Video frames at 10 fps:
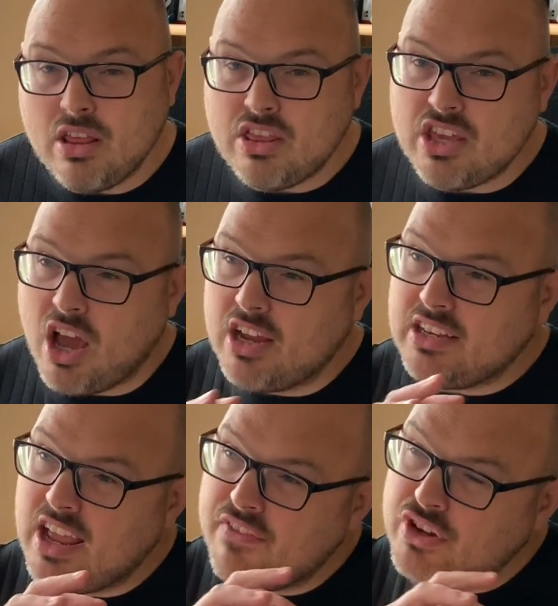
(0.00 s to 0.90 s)
The
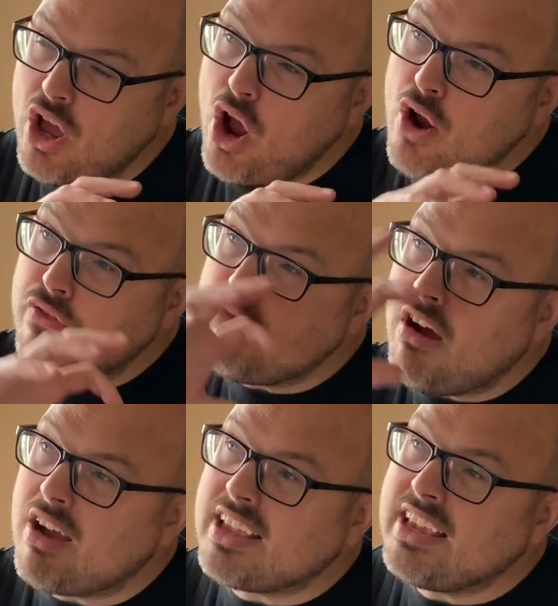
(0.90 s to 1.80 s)
idea of an
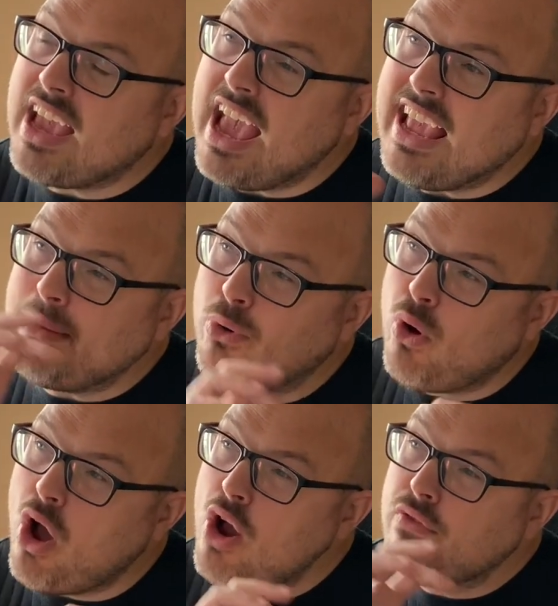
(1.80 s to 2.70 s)
overarching aim or
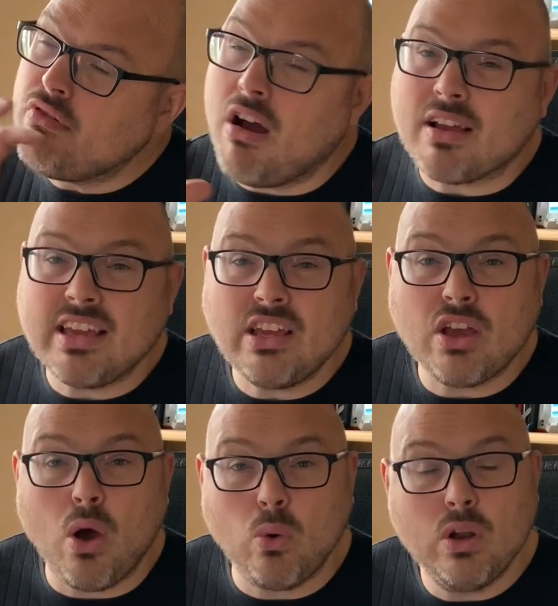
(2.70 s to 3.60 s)
overarching
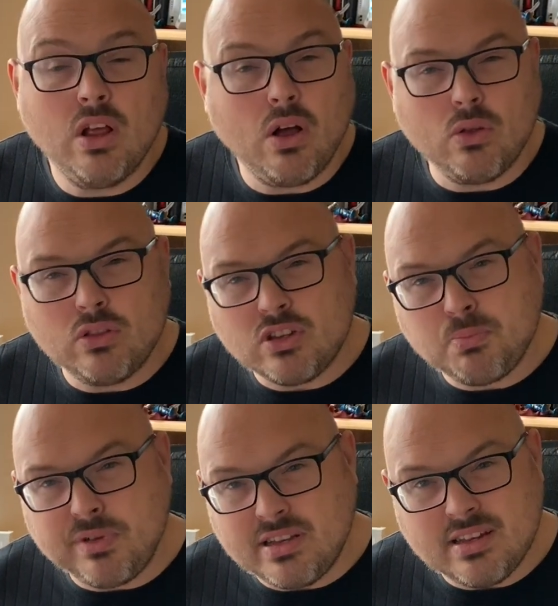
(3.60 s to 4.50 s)
goal on the
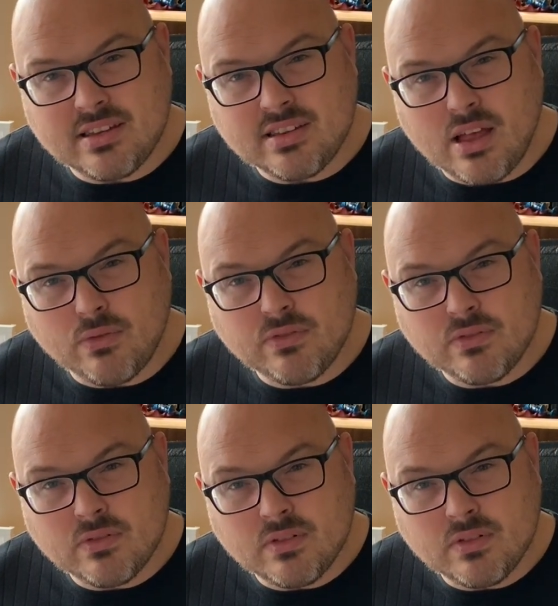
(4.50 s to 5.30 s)
sprint itself.